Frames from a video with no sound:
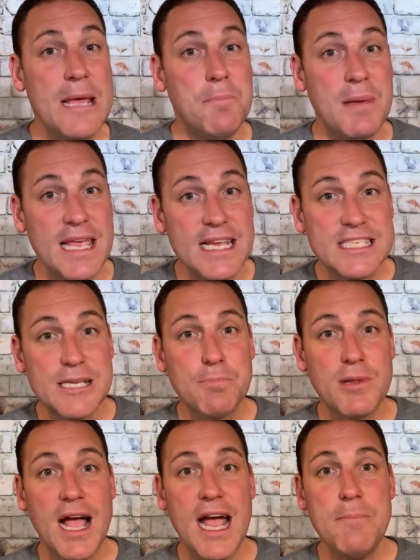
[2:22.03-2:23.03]
being
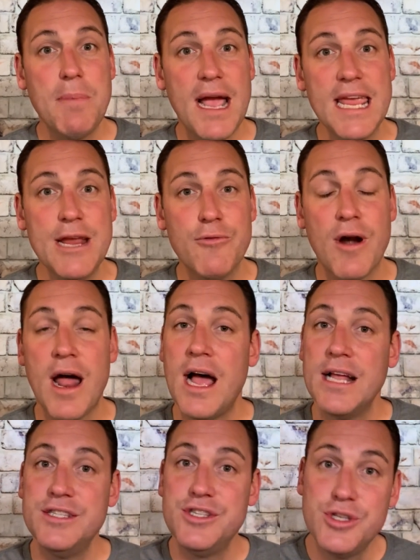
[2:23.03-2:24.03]
supplied by
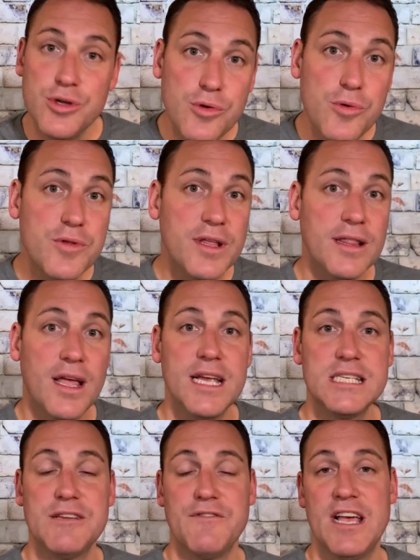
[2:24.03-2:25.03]
Iran to the
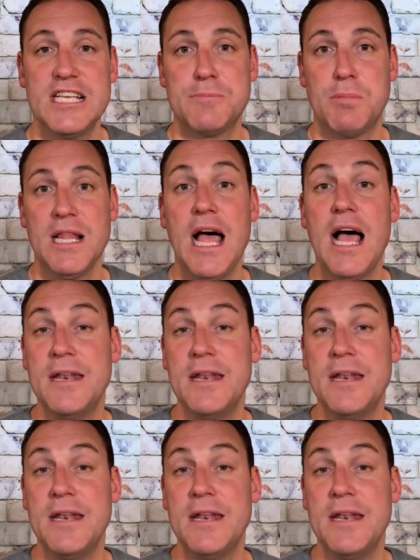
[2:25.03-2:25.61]
likes of Hezbollah.